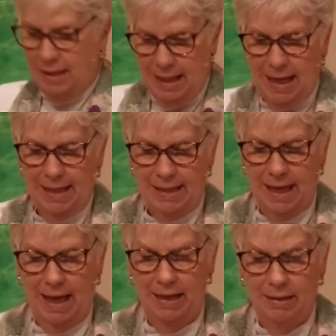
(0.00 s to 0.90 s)
he
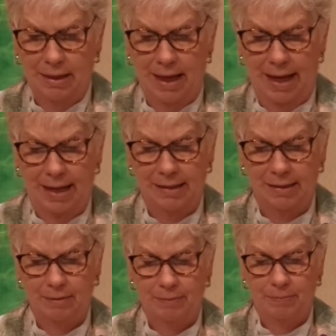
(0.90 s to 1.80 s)

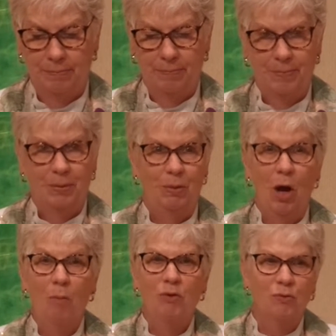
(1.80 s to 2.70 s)
has. We
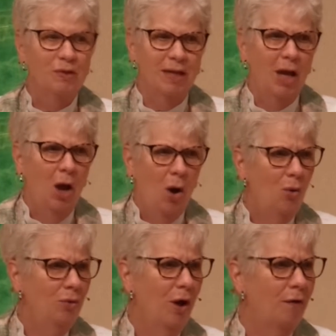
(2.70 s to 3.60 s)
almost want to say,
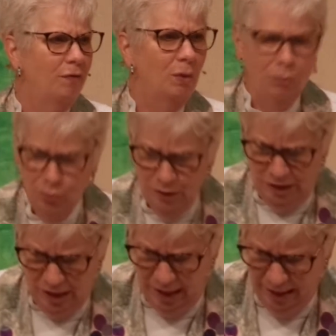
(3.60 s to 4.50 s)
hold off, don't do it
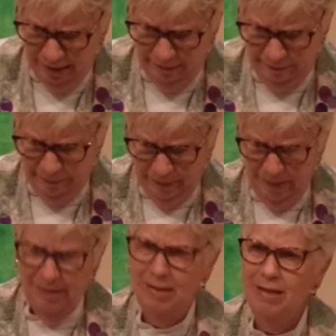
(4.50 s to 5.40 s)
yet.
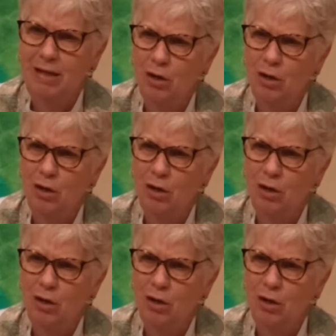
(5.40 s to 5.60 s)
This isn't a